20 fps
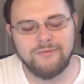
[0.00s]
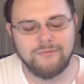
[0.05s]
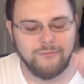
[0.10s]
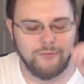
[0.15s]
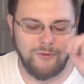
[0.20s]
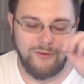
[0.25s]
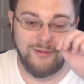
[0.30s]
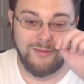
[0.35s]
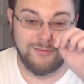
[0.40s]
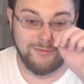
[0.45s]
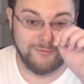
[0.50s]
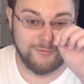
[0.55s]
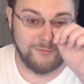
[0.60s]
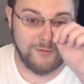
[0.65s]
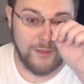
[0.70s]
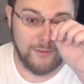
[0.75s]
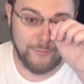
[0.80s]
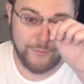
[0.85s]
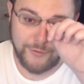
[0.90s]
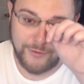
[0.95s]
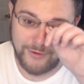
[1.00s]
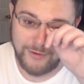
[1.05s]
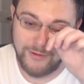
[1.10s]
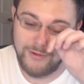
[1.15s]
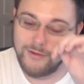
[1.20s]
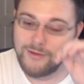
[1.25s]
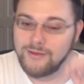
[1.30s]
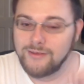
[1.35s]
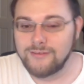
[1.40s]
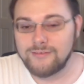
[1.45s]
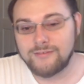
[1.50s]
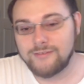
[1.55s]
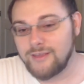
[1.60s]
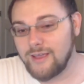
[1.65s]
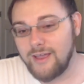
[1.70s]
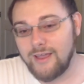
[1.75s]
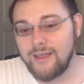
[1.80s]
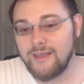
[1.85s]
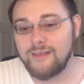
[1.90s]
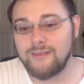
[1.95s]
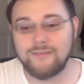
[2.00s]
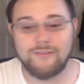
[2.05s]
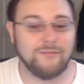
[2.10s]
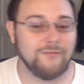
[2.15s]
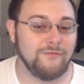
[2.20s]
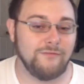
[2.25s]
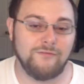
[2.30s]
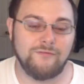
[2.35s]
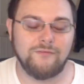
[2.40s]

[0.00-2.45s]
One supper sized